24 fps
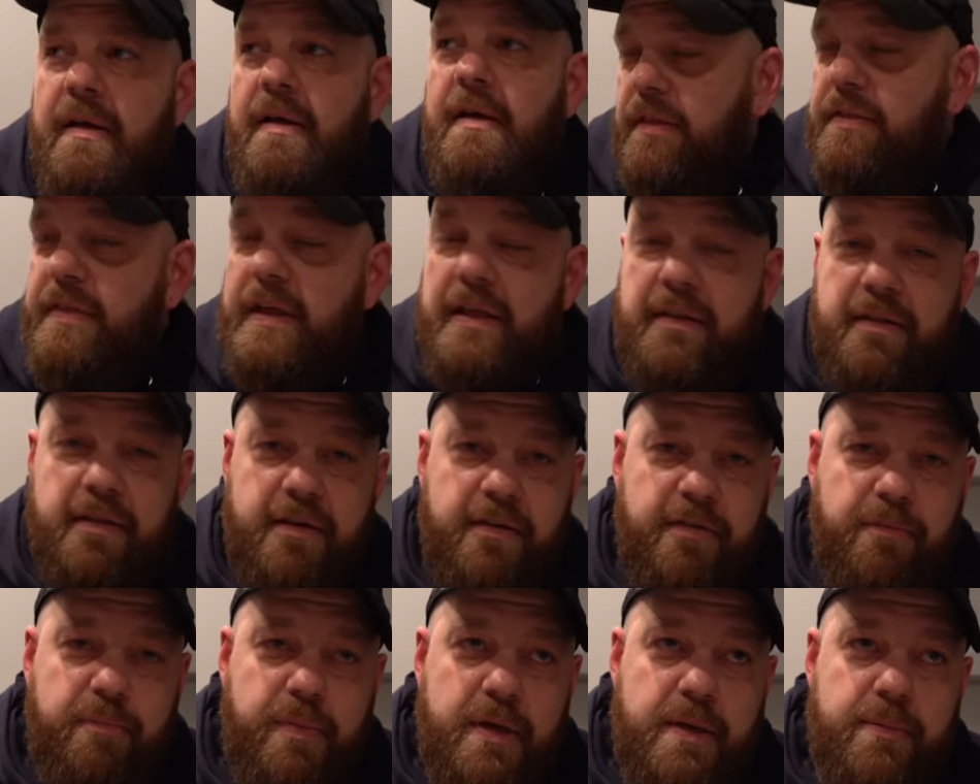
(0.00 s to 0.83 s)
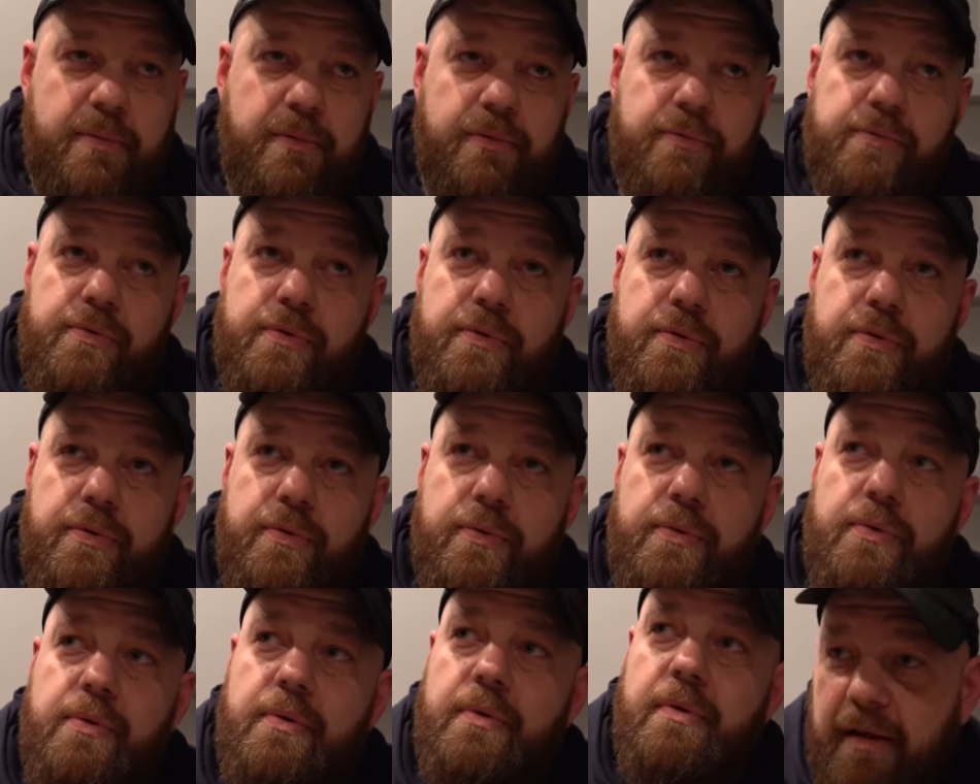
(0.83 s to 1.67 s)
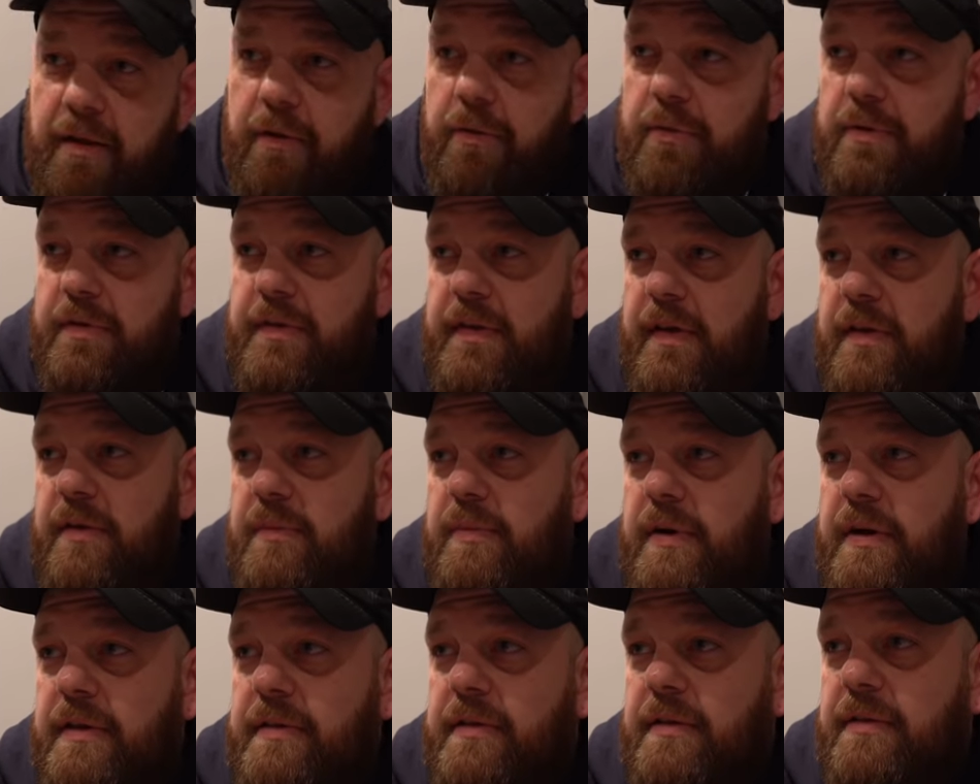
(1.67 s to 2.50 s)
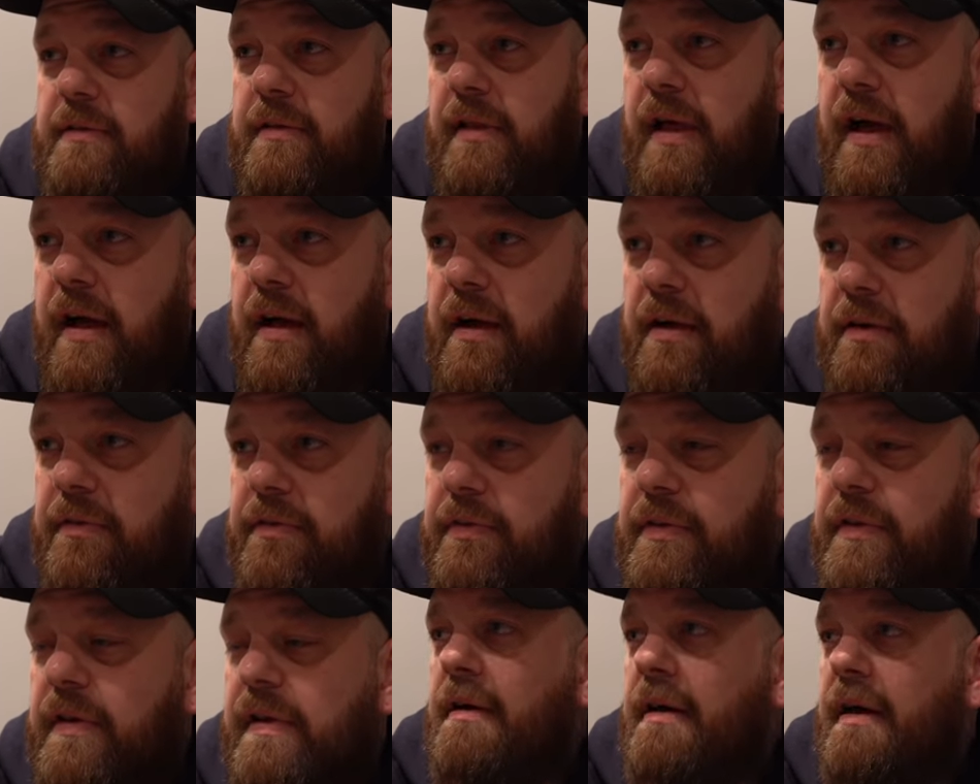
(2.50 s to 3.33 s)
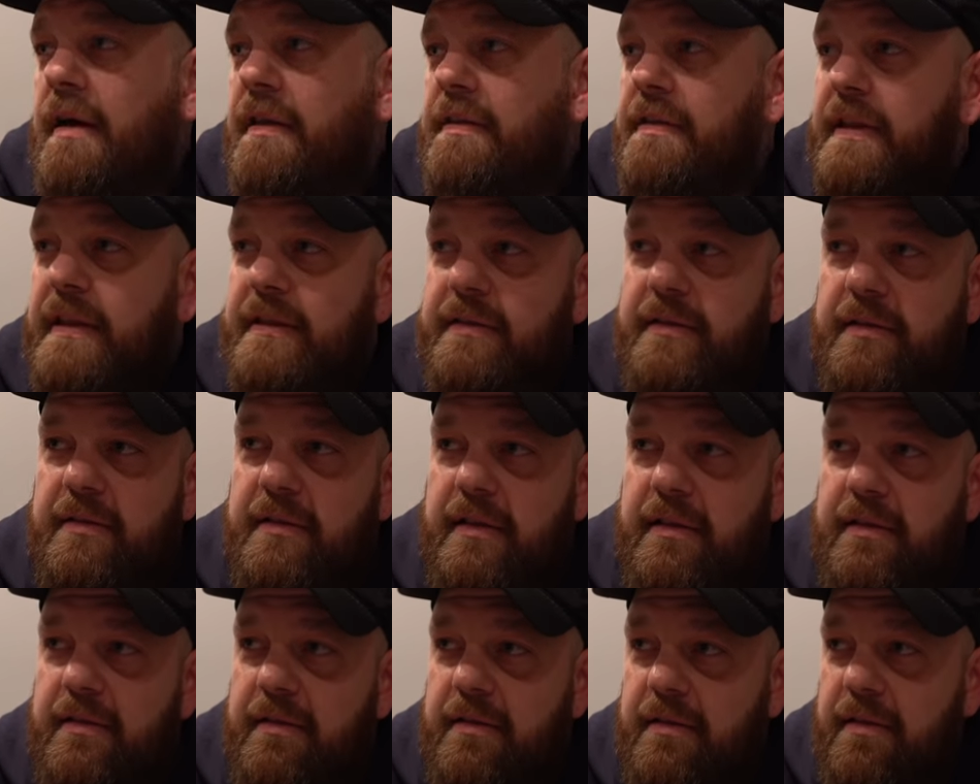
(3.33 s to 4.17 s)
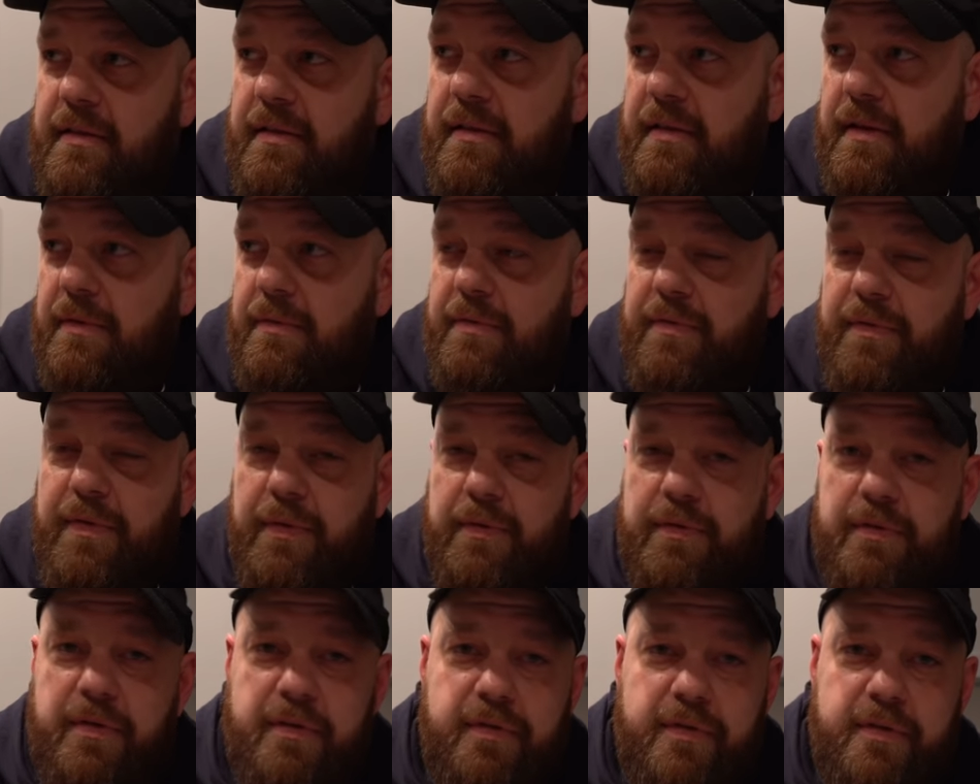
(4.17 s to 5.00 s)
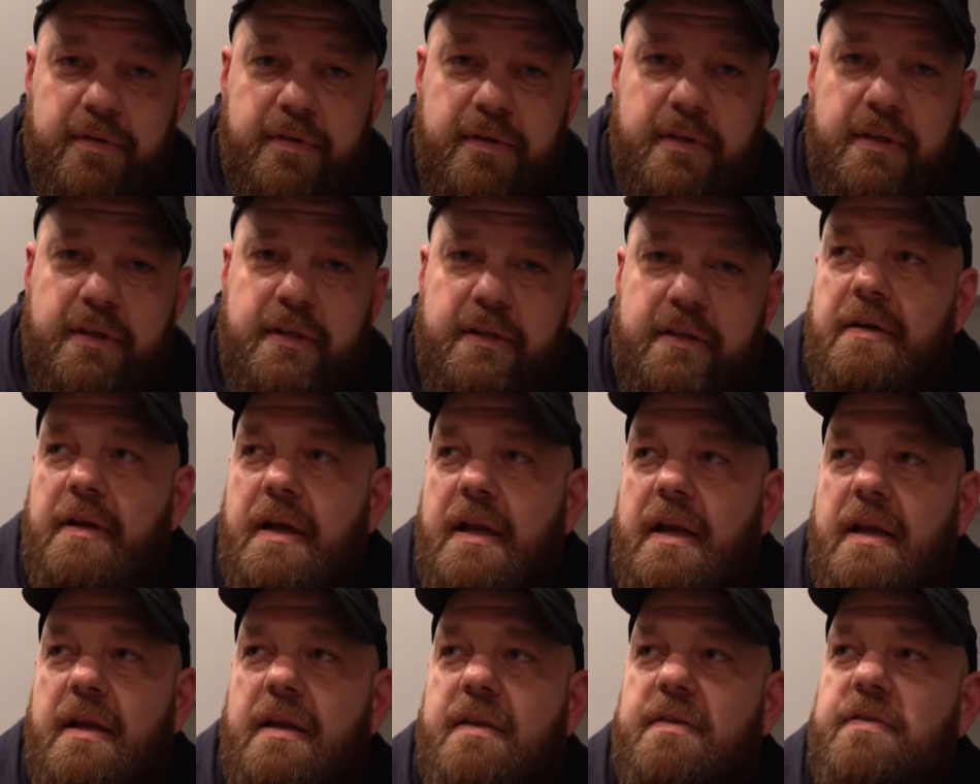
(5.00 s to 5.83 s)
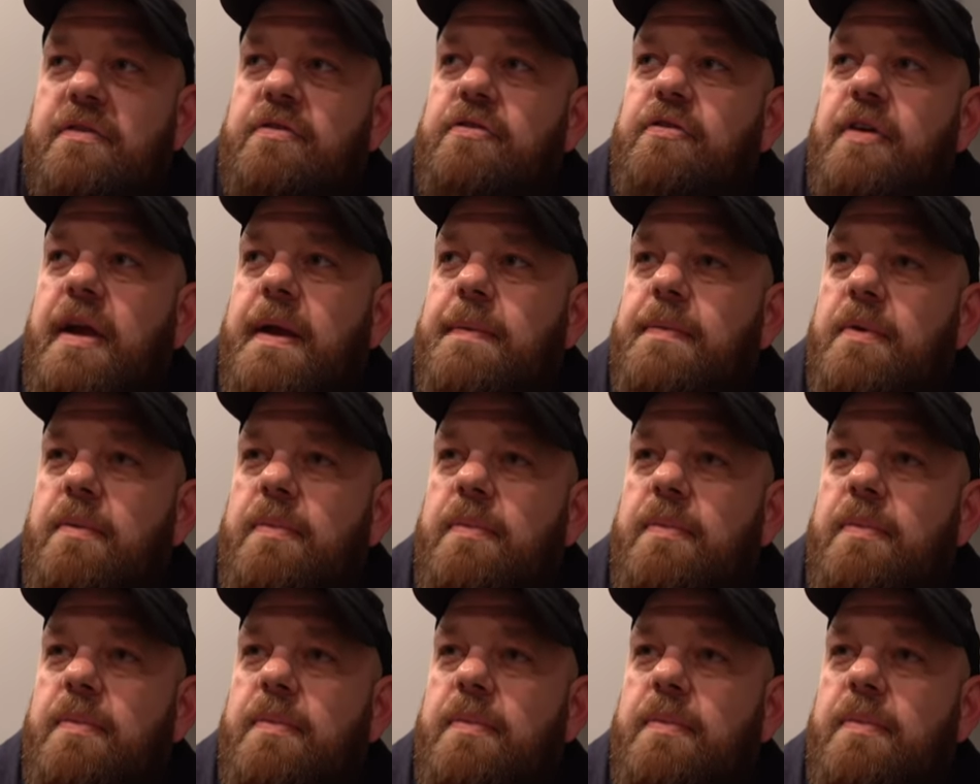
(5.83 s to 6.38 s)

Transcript: I think that if people knew how we celebrate their lives, I think that they would feel differently. And it is a shame